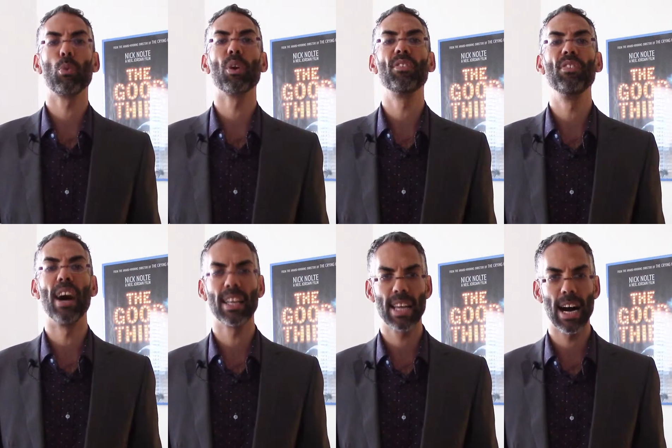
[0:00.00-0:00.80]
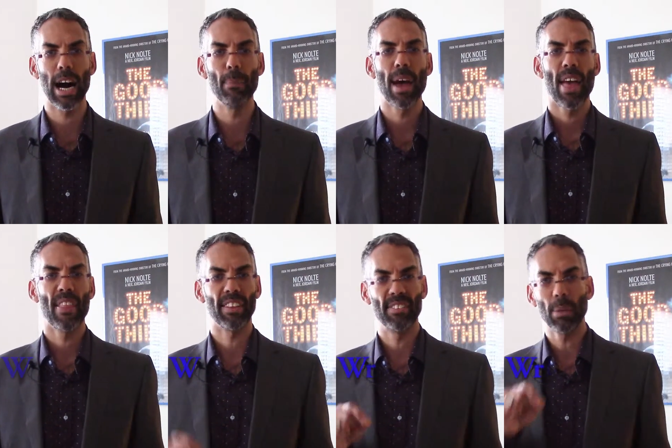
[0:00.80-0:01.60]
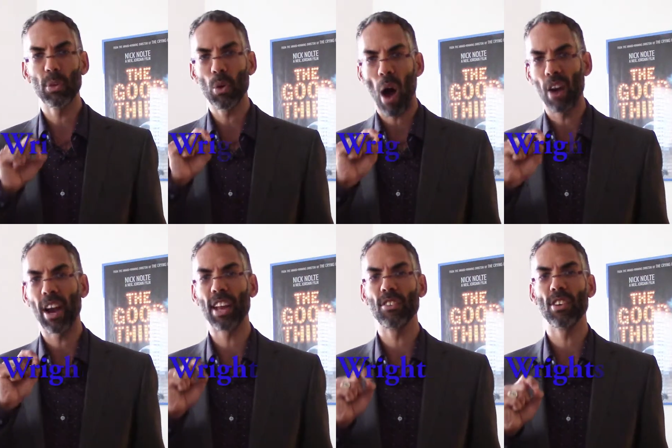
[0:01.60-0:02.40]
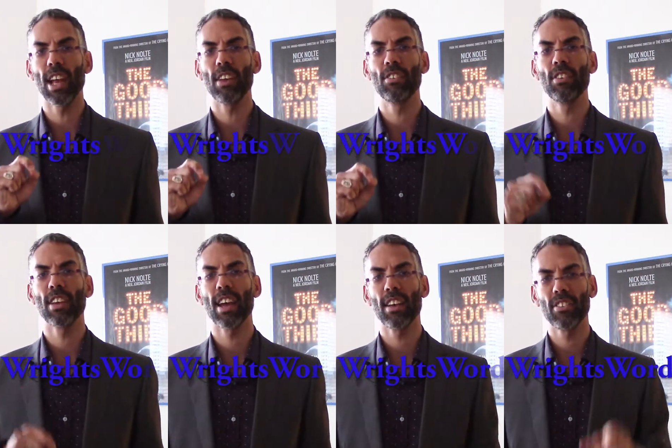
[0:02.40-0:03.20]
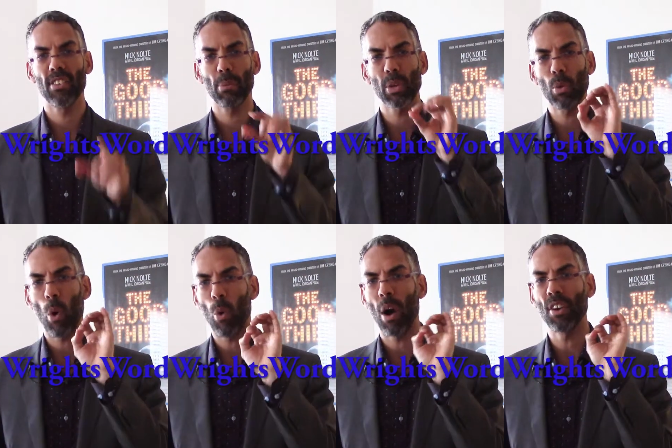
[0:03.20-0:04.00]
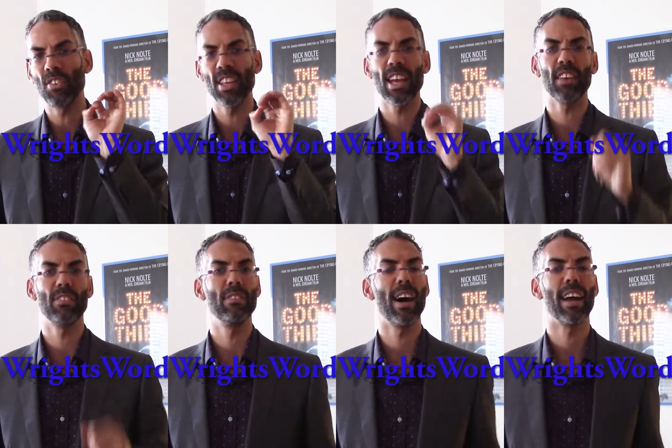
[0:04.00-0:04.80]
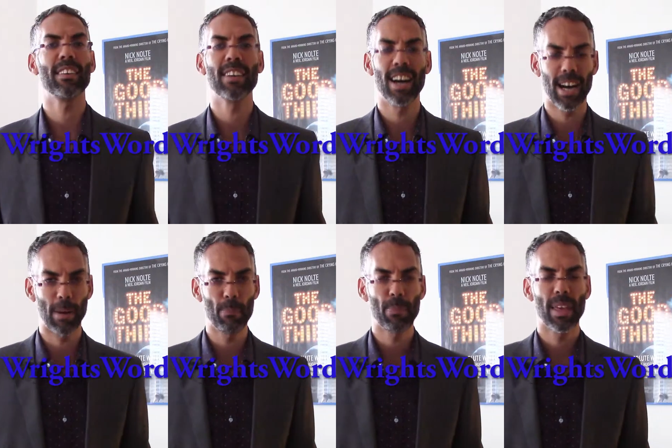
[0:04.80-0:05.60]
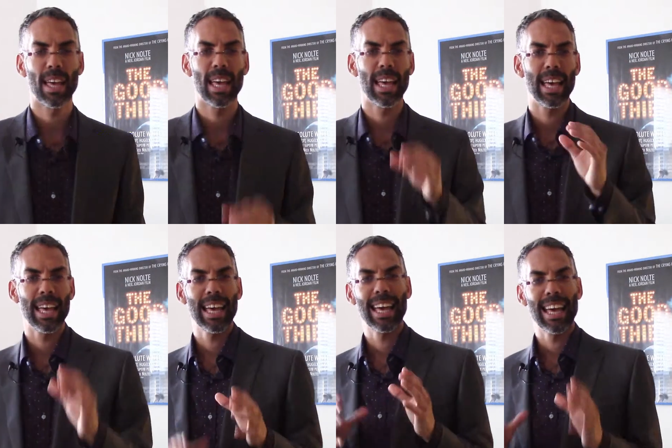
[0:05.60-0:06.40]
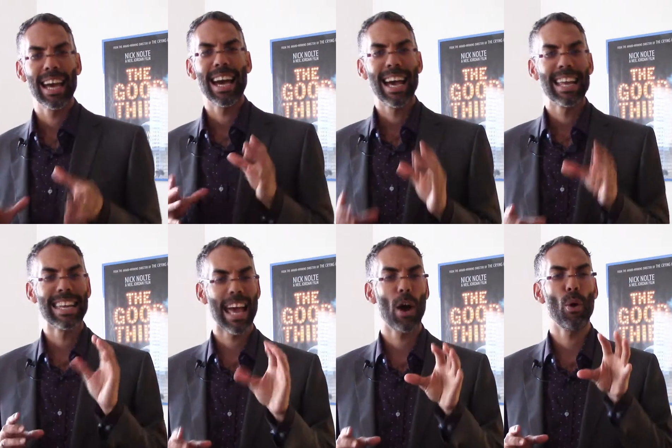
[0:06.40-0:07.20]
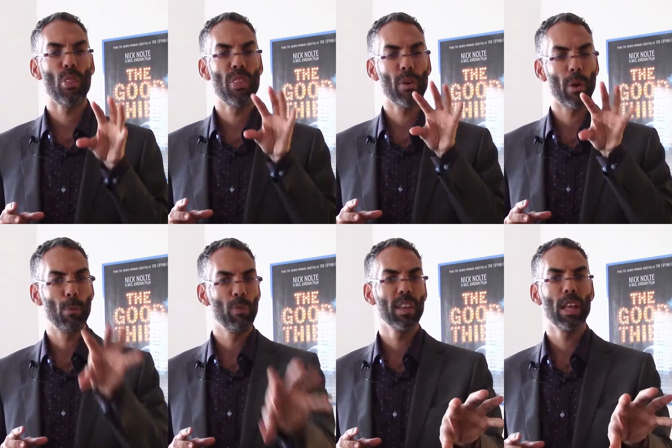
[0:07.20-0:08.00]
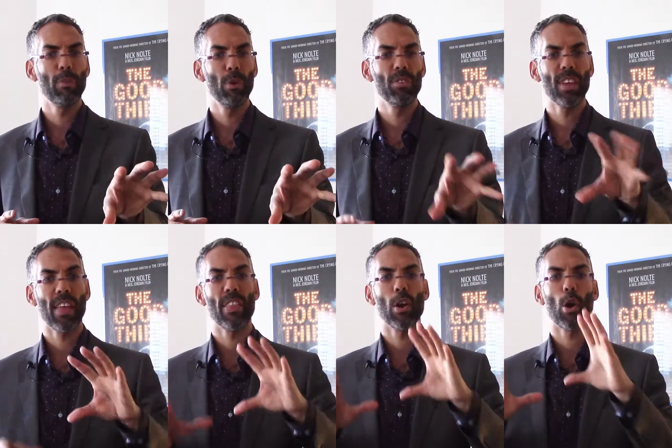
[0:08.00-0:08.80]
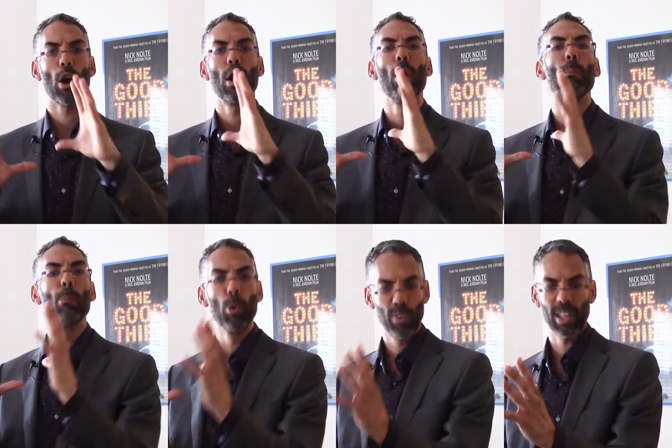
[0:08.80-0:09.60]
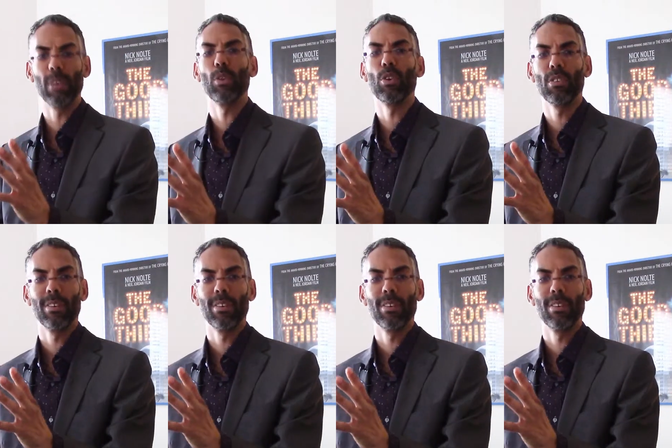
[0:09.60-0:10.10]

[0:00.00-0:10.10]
Words dot com. That's W R I G H T S, W O R D S dot com. Now, there are movie lovers and there are movie lovers.